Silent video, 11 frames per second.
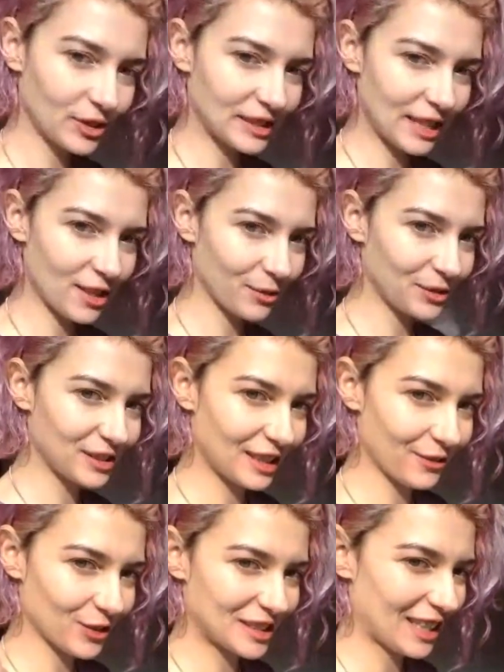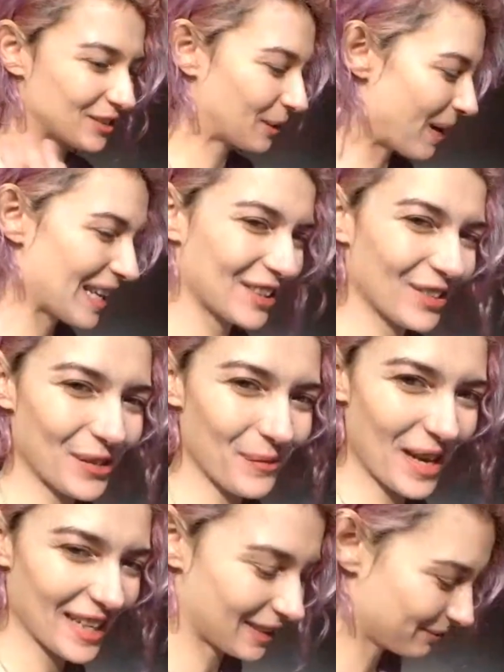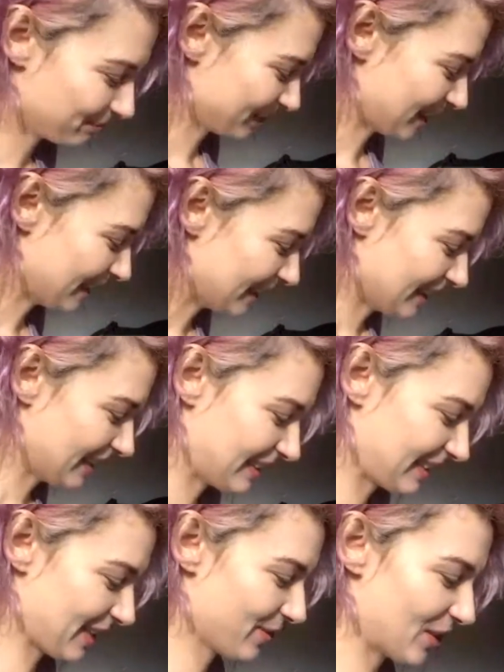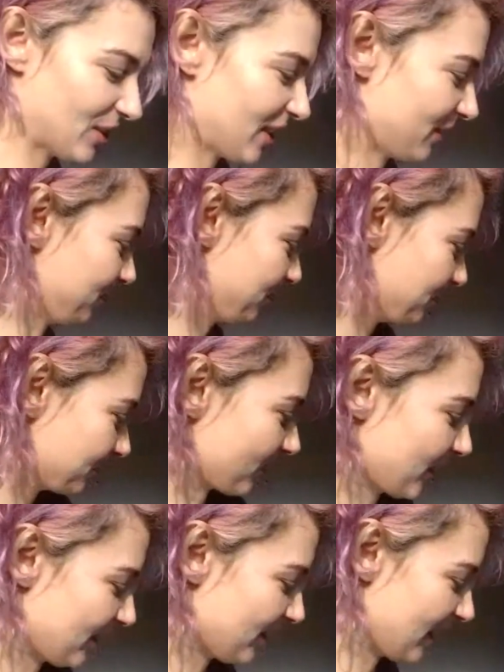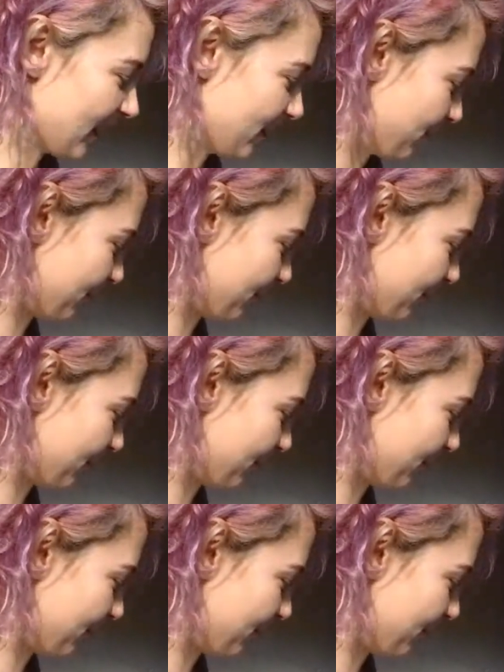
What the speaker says: yourselves a pat on the back and say well done. Okay,